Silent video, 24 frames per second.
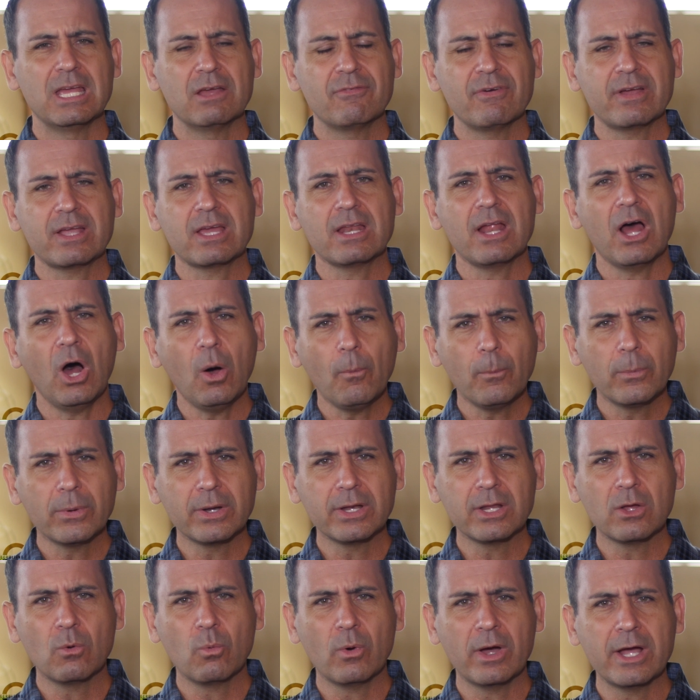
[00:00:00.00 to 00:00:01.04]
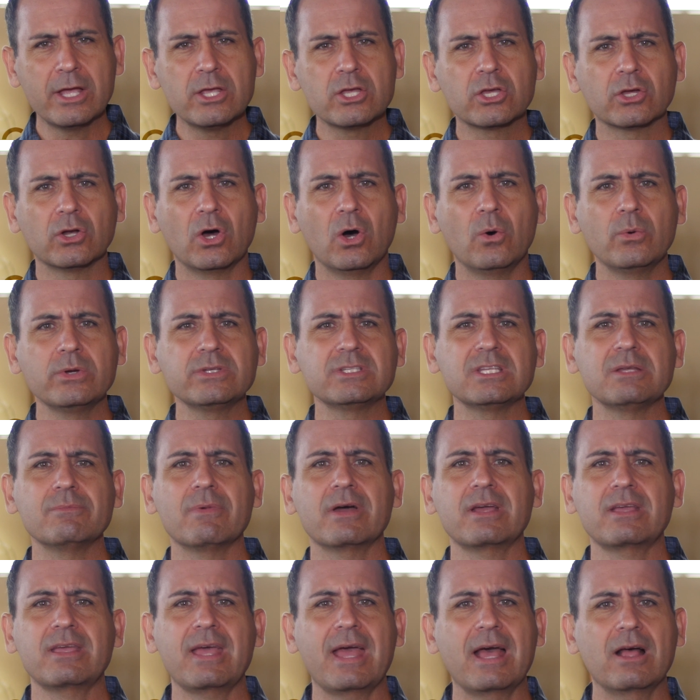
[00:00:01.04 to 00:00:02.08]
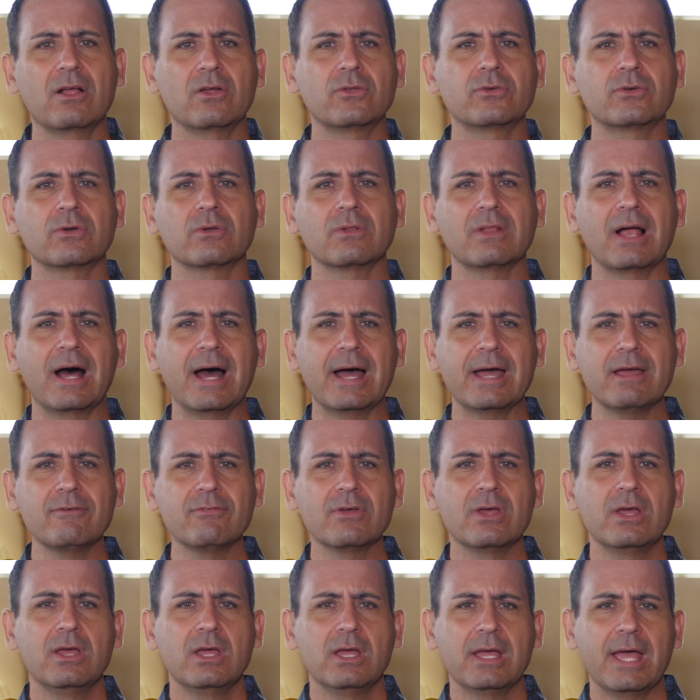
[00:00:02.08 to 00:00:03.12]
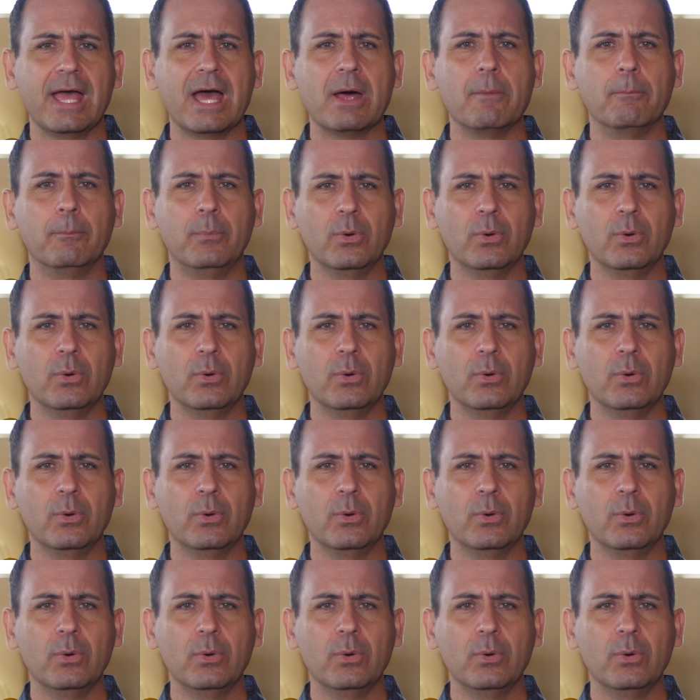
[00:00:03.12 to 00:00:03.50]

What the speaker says: If I can help in any way, you can always see my calendar live at